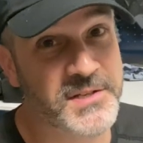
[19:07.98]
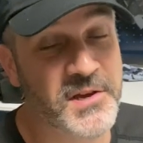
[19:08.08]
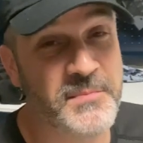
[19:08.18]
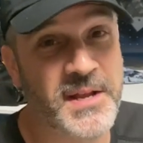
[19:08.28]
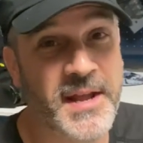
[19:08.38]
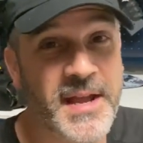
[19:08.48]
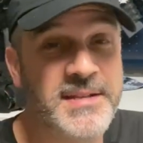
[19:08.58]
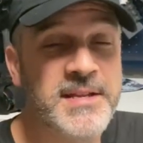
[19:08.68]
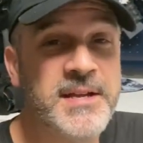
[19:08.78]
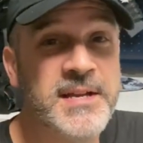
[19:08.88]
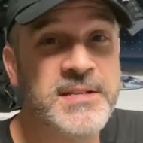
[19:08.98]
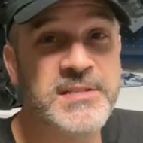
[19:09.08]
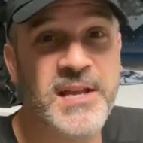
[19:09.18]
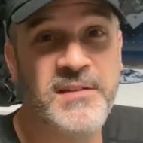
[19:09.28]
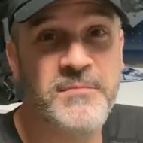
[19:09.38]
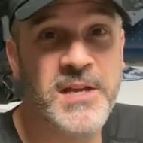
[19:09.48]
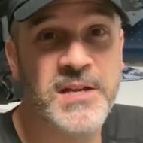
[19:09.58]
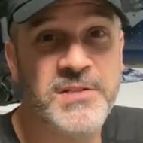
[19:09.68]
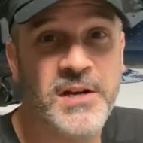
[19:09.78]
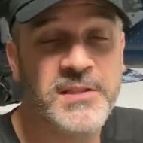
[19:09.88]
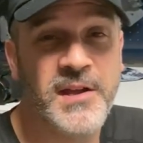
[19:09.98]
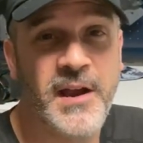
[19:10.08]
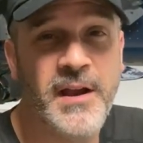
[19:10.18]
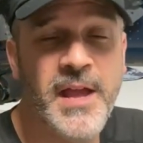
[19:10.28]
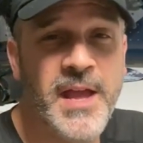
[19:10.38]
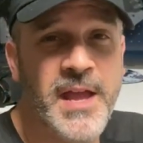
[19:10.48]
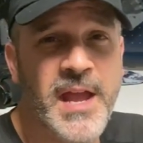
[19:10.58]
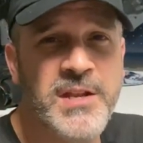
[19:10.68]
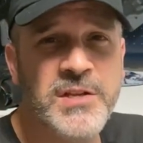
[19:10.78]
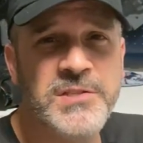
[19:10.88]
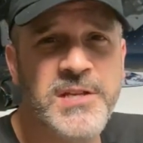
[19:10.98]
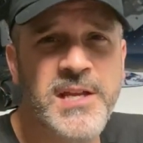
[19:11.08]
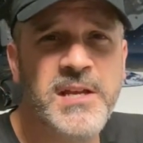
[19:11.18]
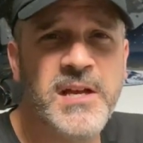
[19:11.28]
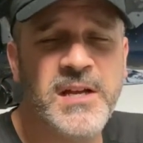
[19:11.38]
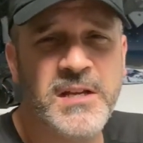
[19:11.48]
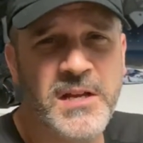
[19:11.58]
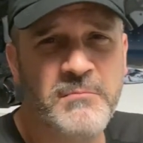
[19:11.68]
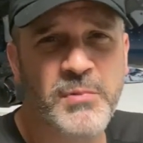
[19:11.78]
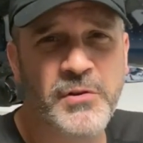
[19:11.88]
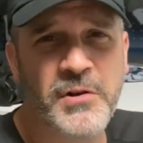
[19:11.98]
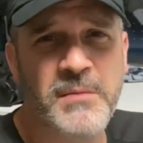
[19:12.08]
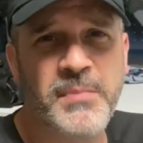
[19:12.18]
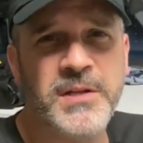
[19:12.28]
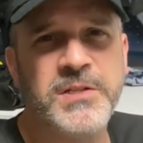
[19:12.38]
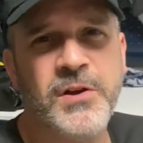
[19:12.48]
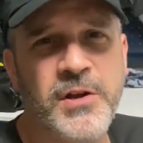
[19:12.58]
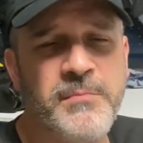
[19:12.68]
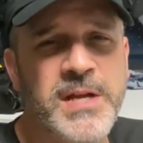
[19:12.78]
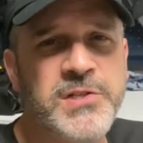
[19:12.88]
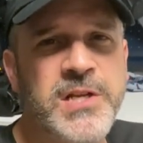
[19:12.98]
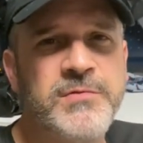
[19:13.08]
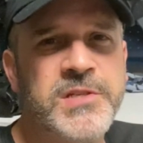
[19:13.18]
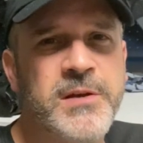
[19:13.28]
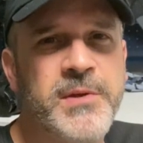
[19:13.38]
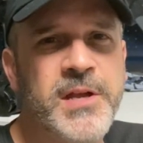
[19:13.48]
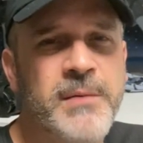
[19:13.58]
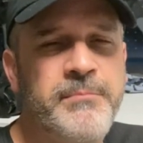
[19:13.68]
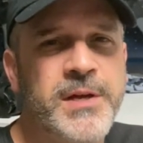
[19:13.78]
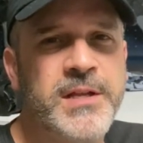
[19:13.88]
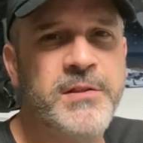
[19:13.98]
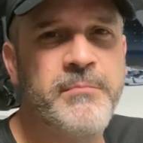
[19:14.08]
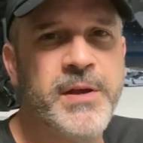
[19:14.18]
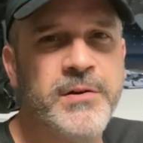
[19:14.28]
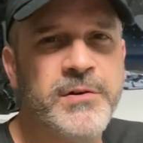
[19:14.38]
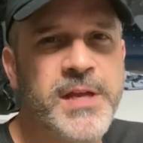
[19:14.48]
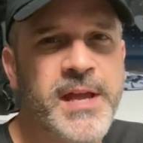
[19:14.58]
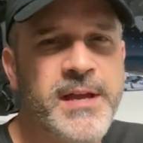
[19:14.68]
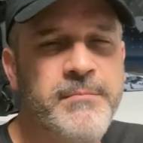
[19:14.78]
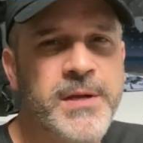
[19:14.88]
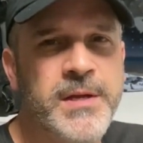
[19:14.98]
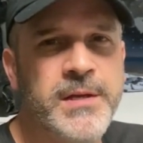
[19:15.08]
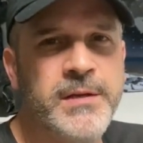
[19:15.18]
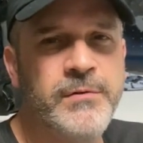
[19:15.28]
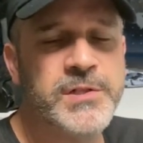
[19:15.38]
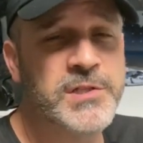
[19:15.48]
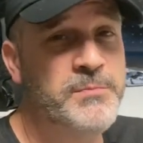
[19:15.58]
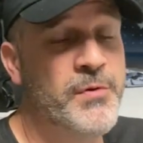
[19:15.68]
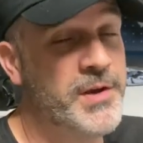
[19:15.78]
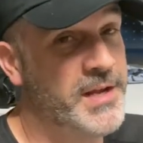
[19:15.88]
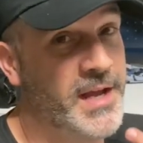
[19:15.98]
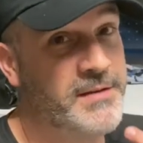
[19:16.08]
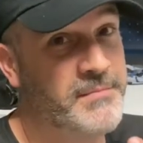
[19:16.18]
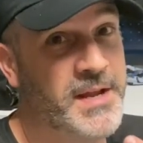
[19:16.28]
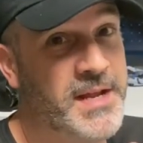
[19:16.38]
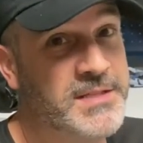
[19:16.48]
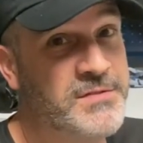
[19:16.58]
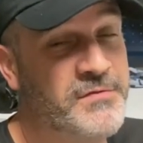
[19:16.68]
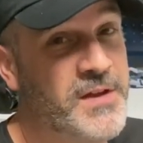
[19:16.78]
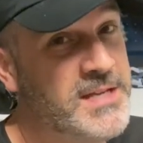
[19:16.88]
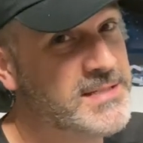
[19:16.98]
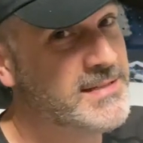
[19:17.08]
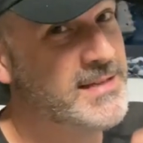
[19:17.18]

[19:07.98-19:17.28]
come in handy, kind of saved me. I ducked there, and you can see kind of blurry, but Connor mentioned he was coming up, but in the barrel cam, which is pointing at my handsome face,